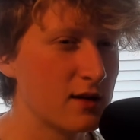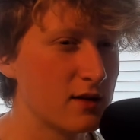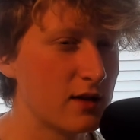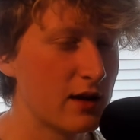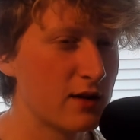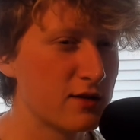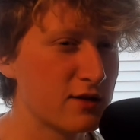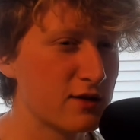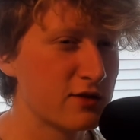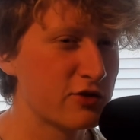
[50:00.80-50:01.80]
that is
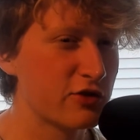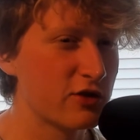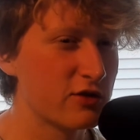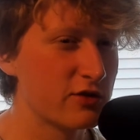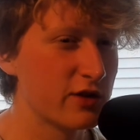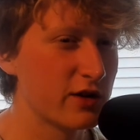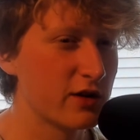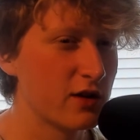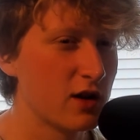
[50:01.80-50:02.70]
the struggle there.